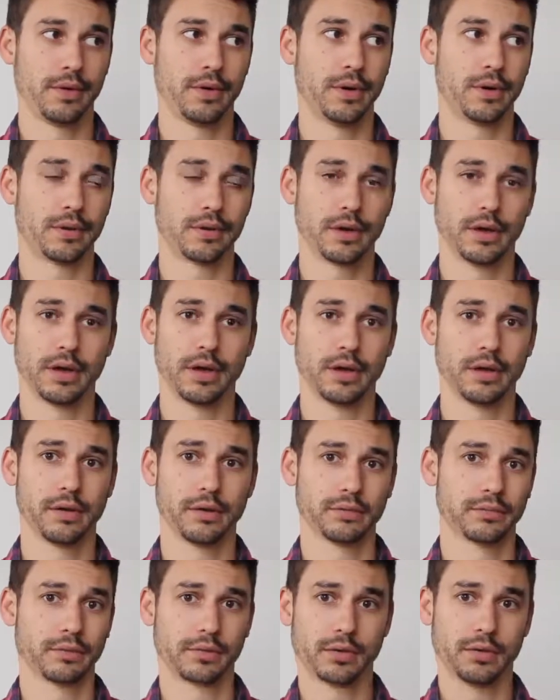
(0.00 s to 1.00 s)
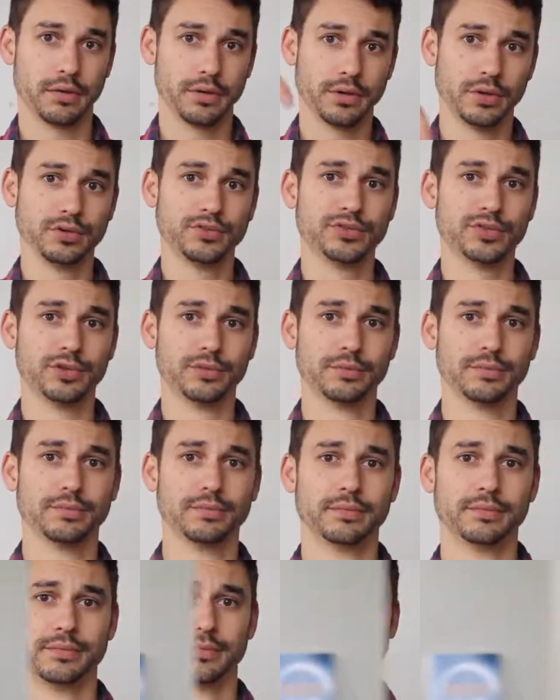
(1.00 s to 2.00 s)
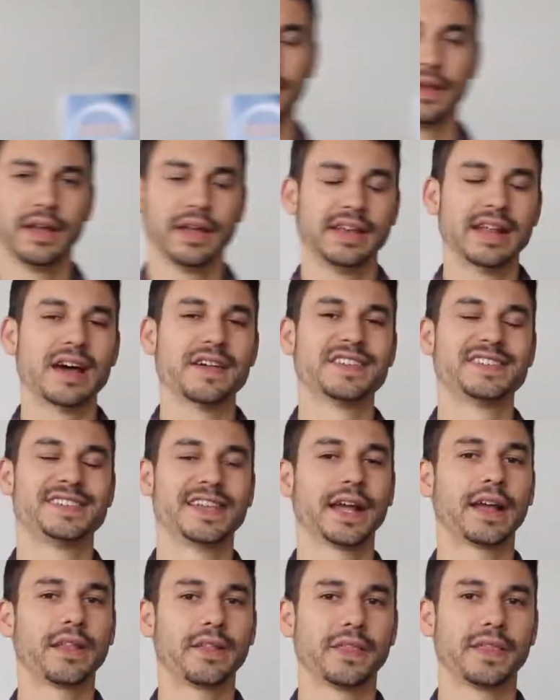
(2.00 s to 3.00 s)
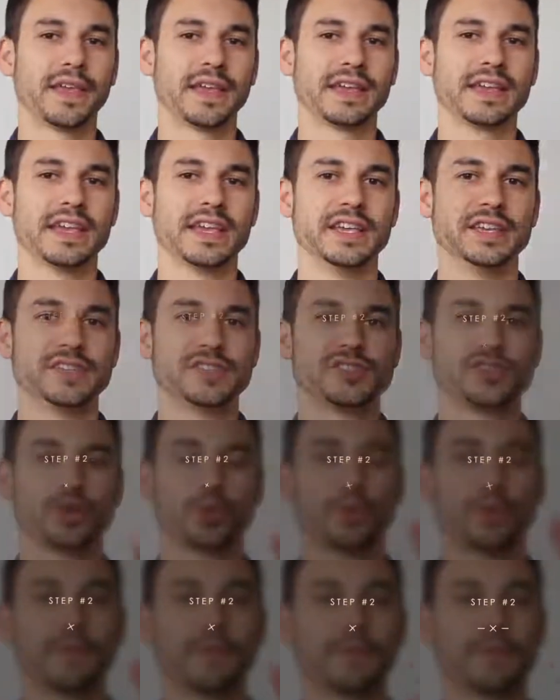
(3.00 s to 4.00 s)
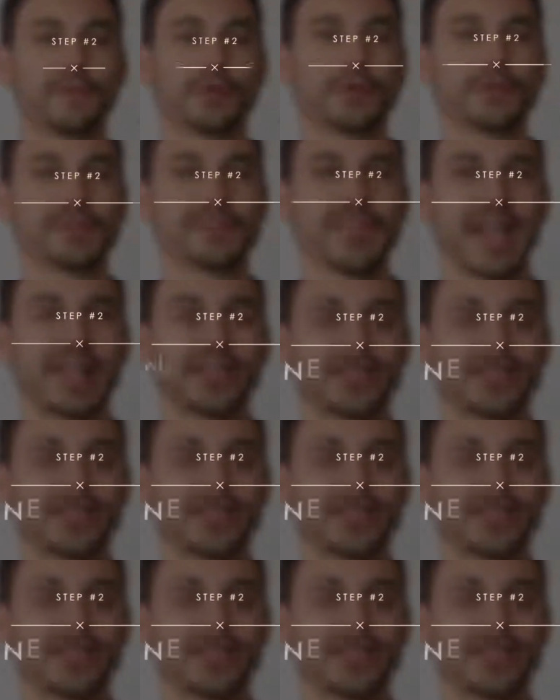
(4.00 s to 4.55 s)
okay, go on YouTube. Now, the second thing is to reverse